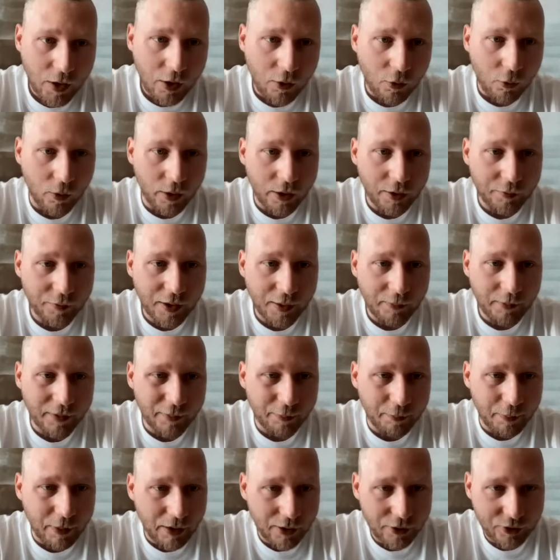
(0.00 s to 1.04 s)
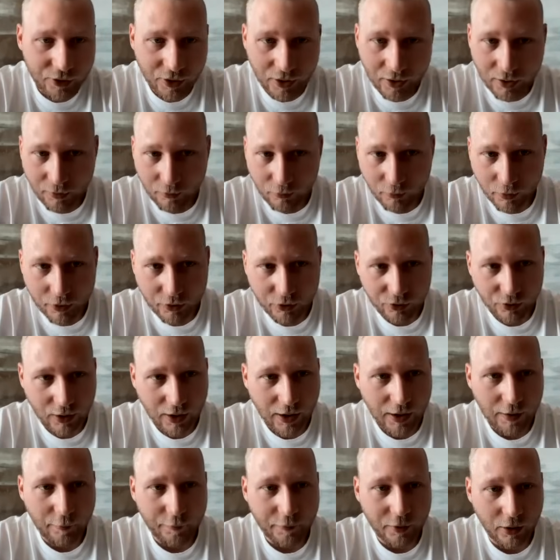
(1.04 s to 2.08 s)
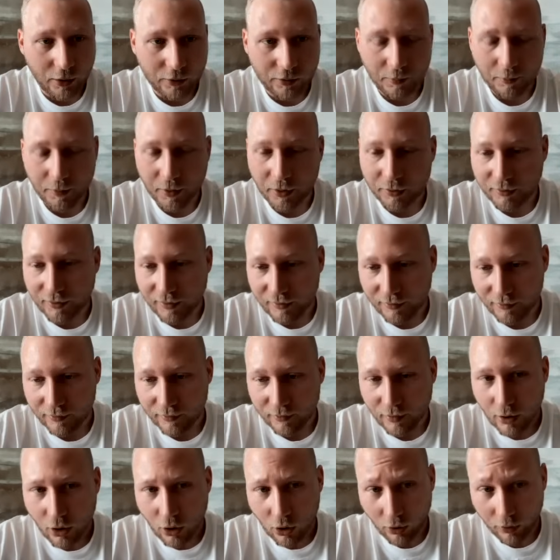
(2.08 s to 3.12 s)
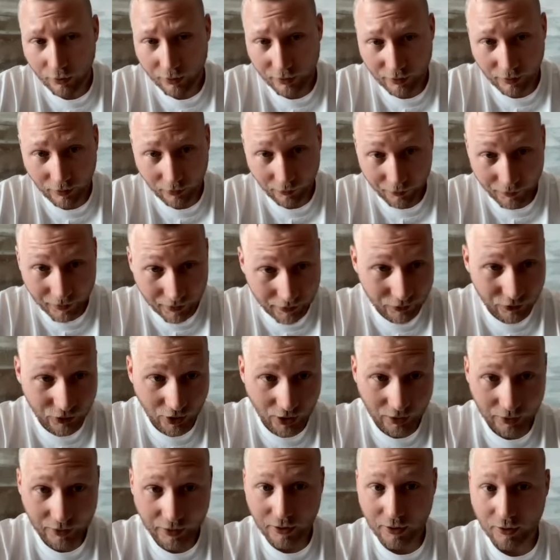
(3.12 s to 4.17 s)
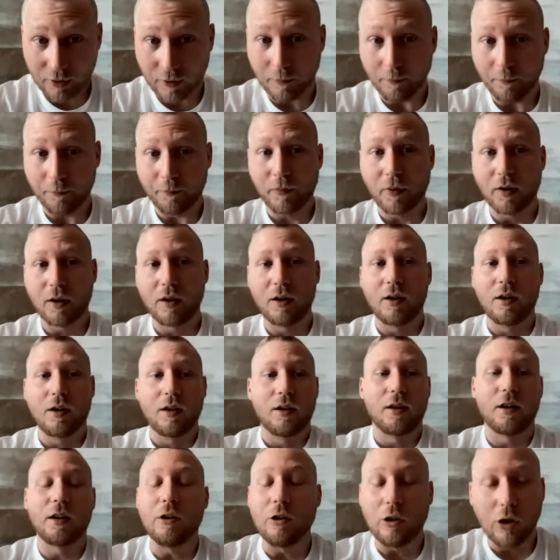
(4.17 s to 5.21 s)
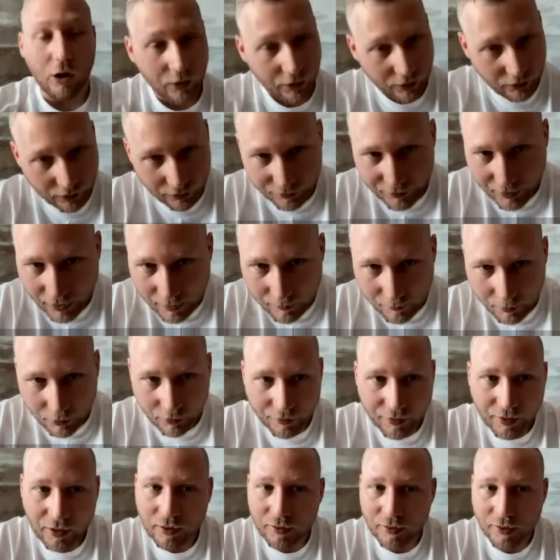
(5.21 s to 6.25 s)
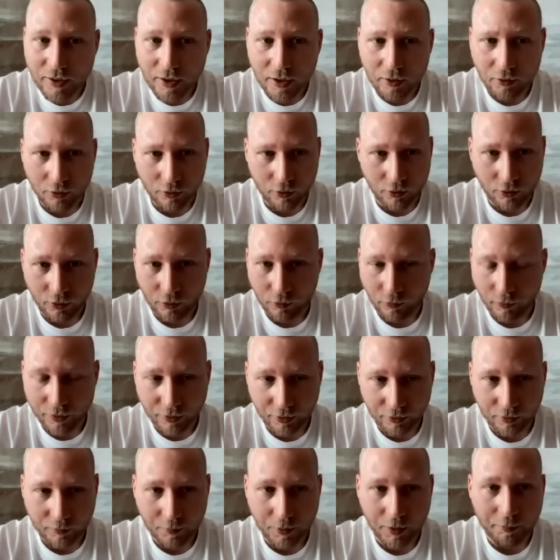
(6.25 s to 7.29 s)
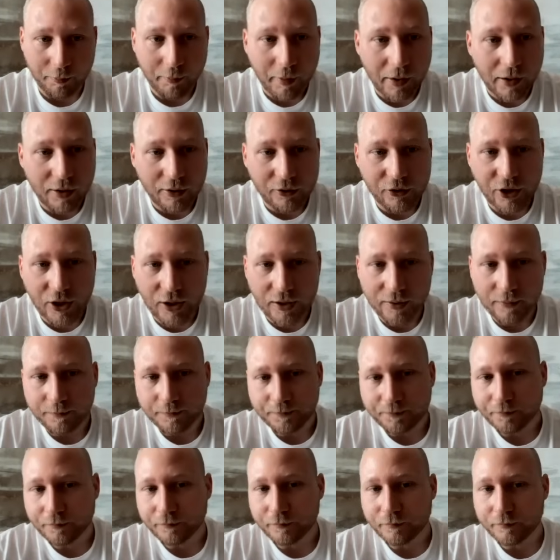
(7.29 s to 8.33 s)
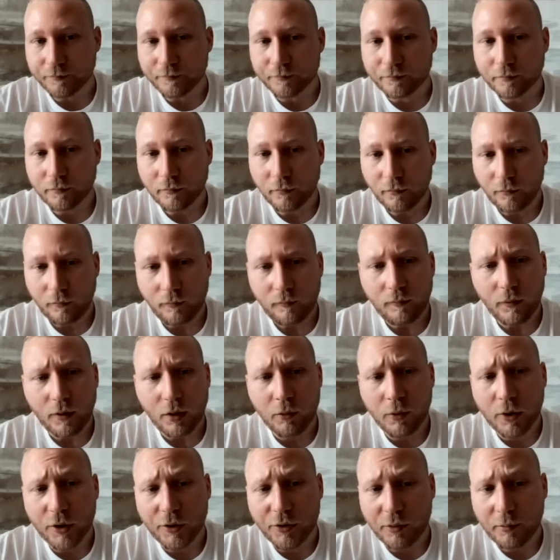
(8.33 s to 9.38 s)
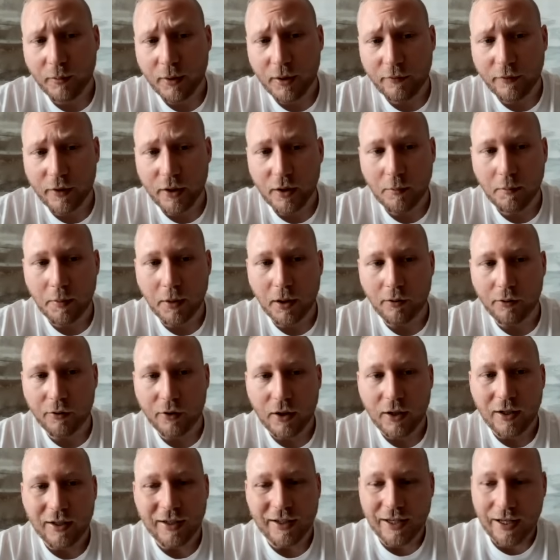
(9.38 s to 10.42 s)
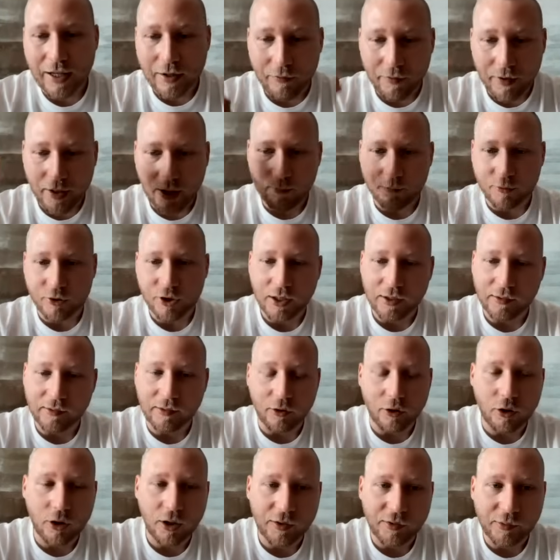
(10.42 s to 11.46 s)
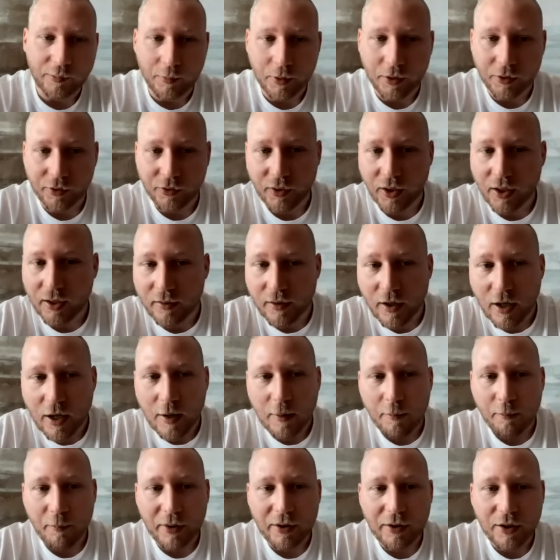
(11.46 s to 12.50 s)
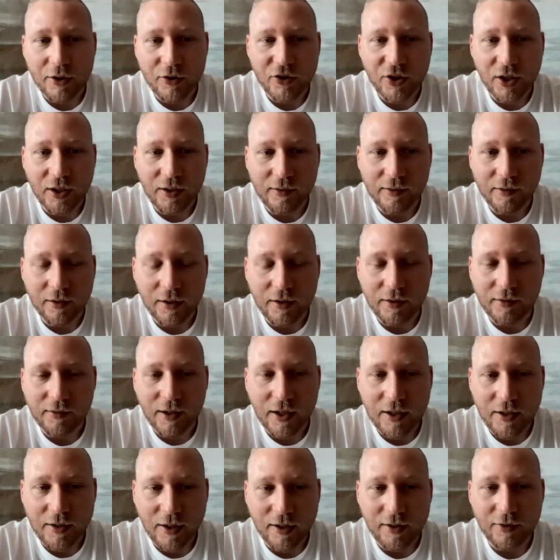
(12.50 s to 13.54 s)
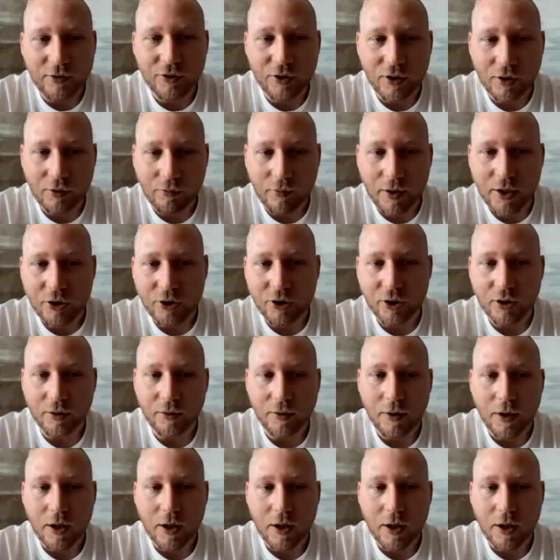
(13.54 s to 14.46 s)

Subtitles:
One of them is Berachain, which I've talked about this on this channel here a long time ago. I think a year ago, we talked about Berachain. We also made a video about EVM chains in Cosmos, and Berachain is a next generation